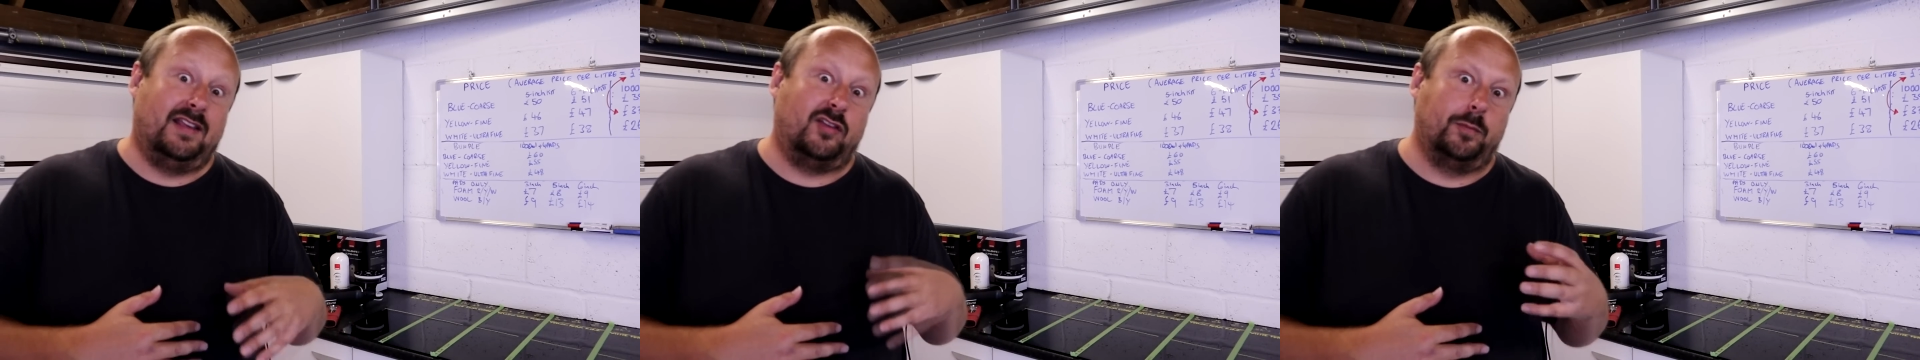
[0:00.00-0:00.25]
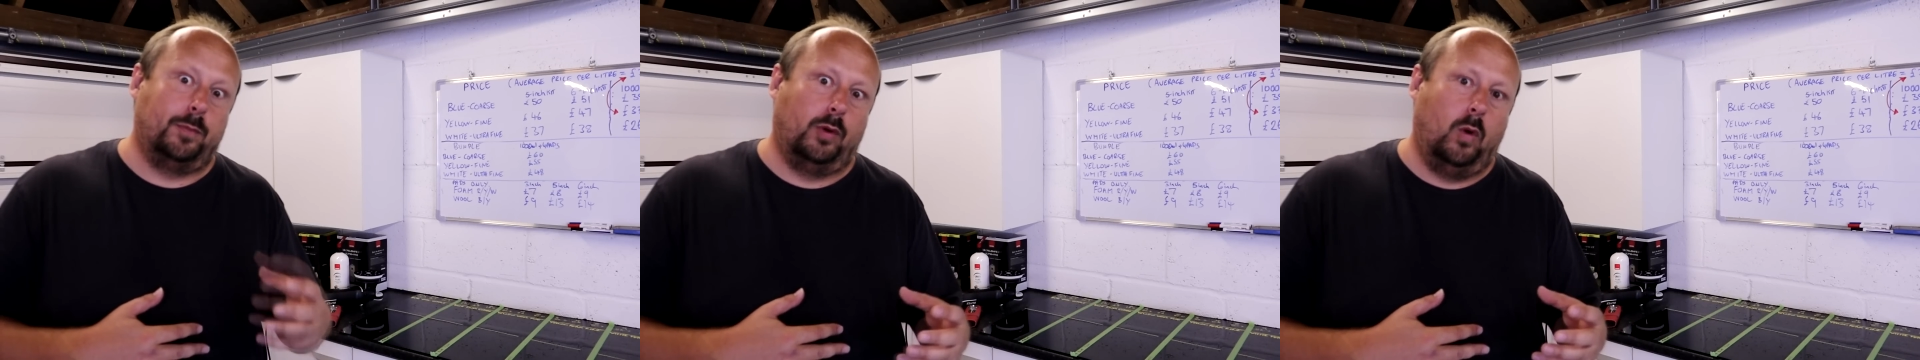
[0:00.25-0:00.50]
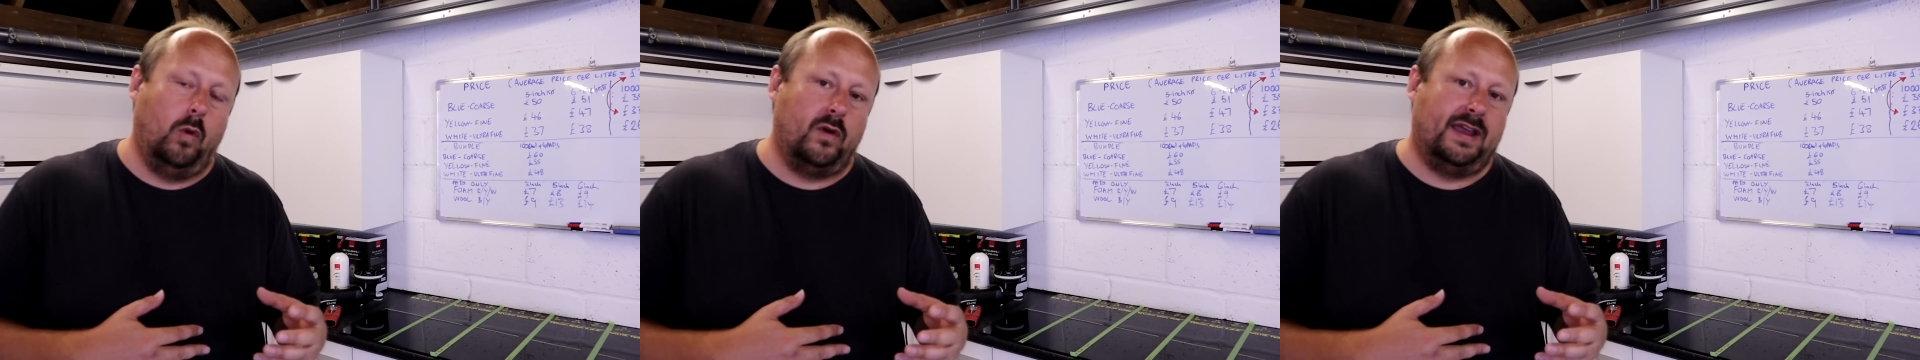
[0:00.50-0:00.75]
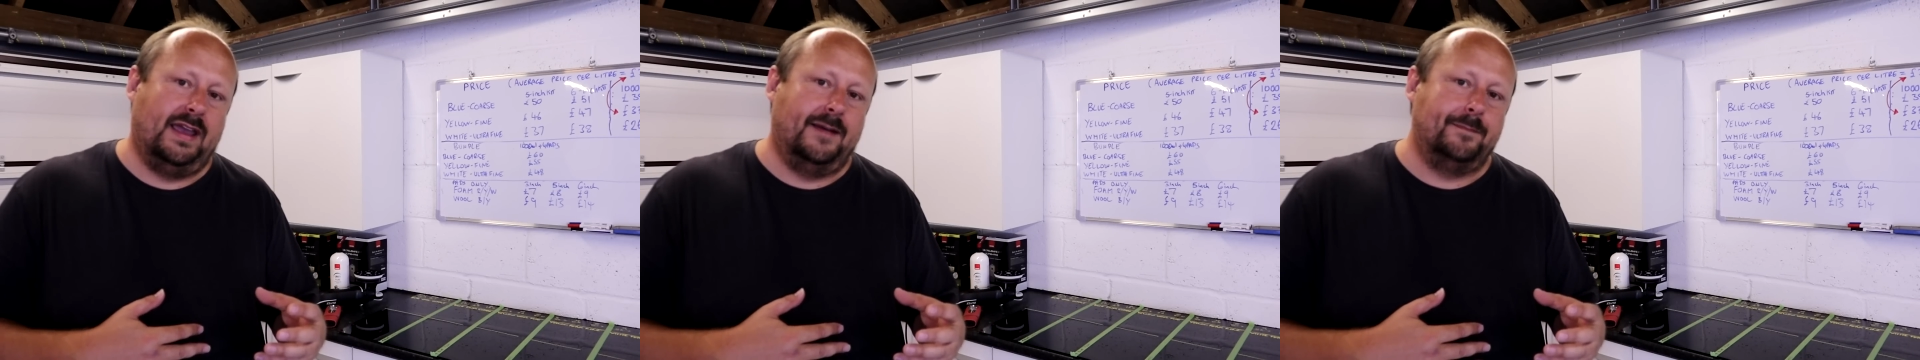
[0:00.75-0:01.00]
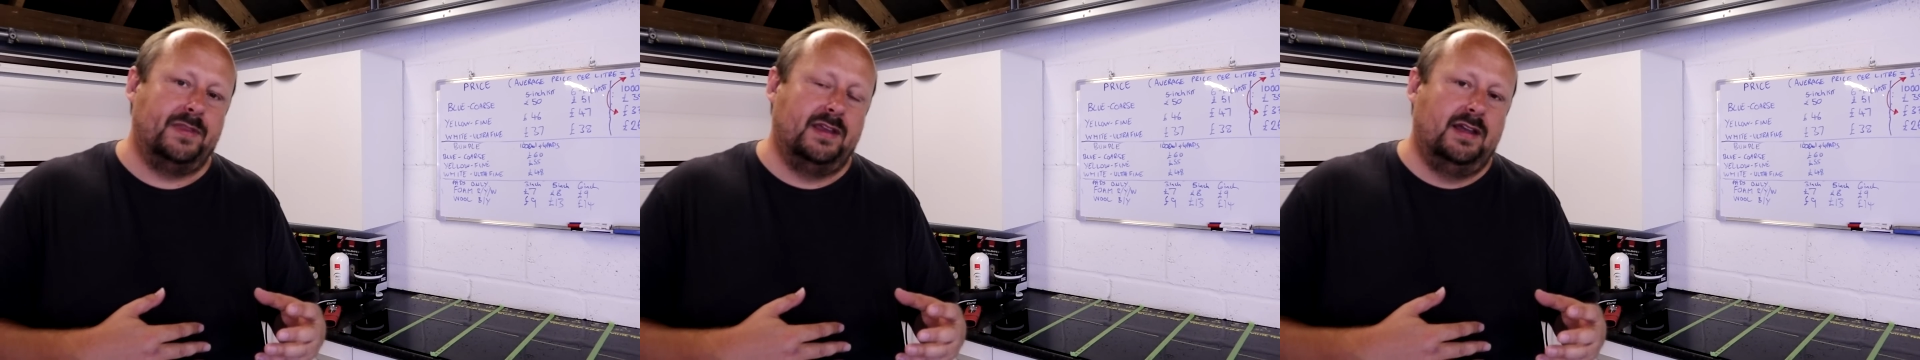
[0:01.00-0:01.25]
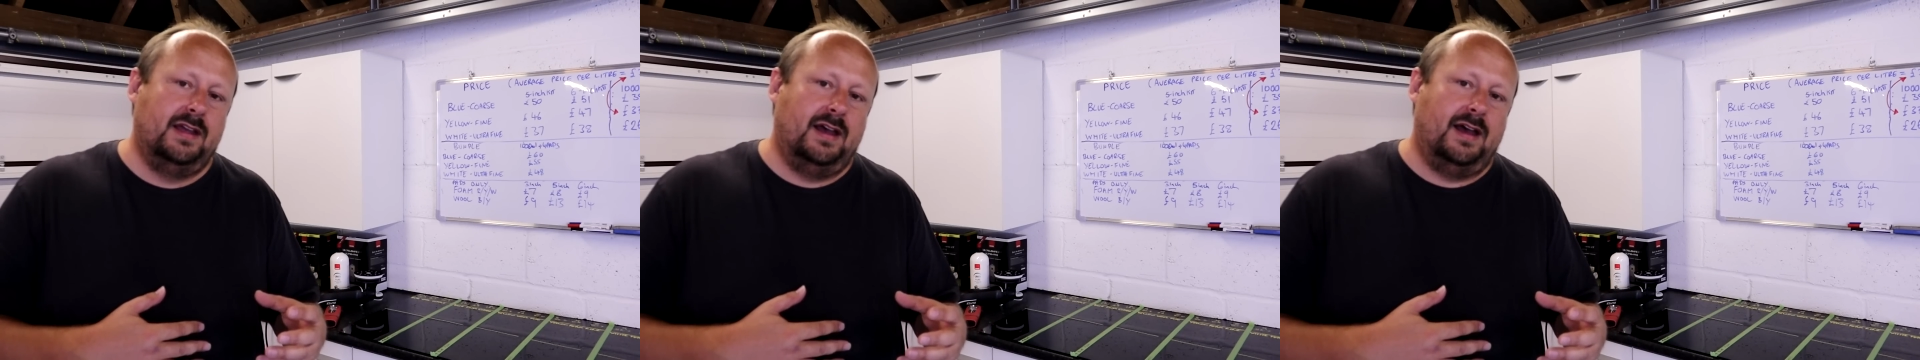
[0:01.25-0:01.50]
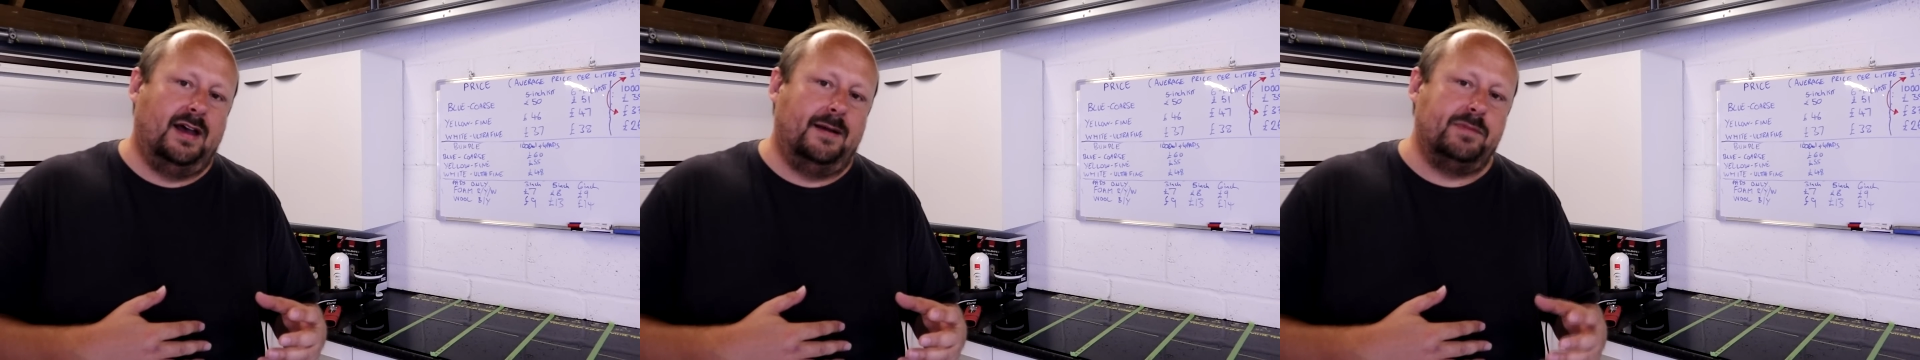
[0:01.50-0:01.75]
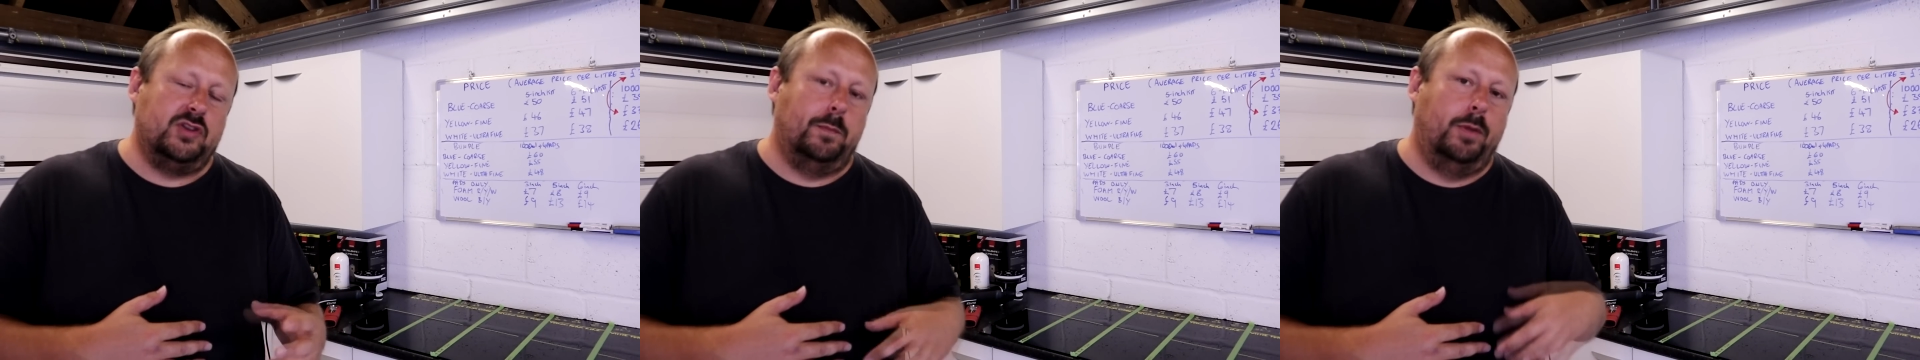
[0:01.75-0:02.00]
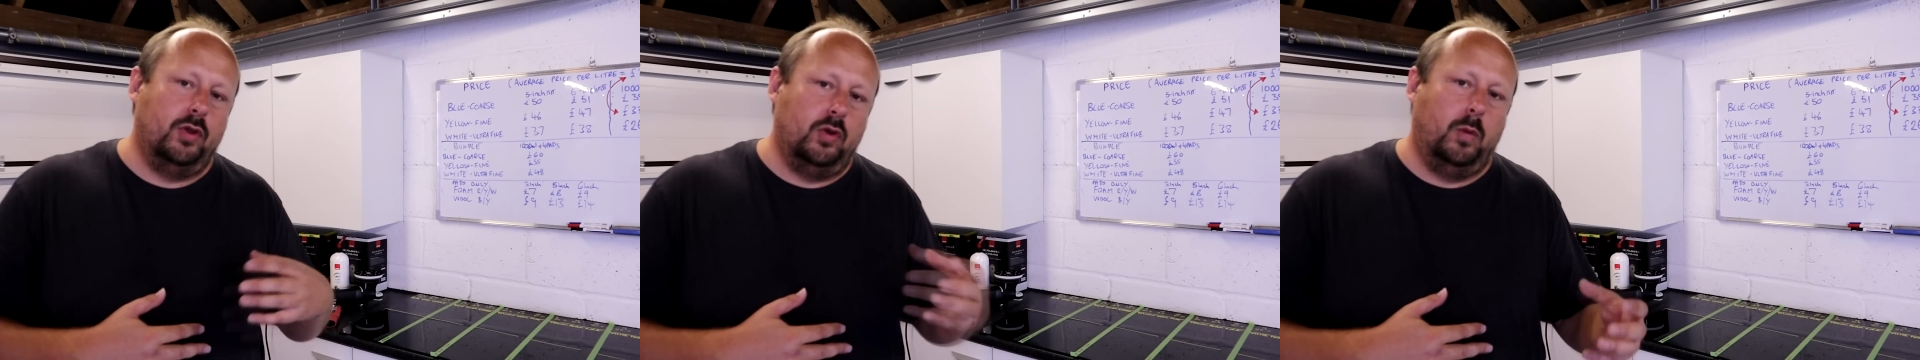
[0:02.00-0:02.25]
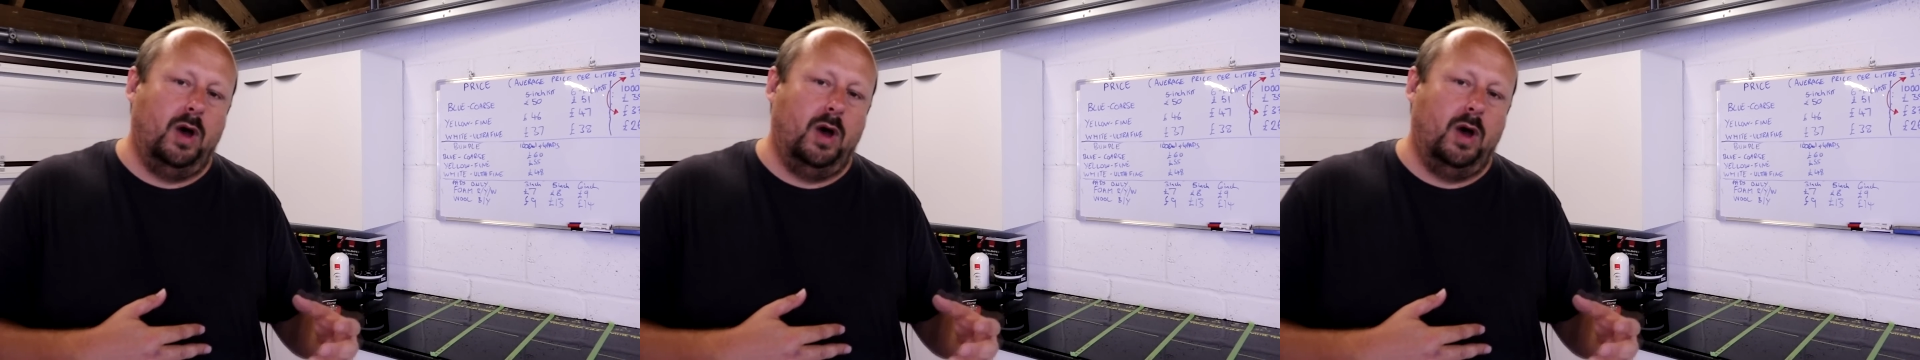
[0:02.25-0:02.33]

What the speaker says: exploring it. You put the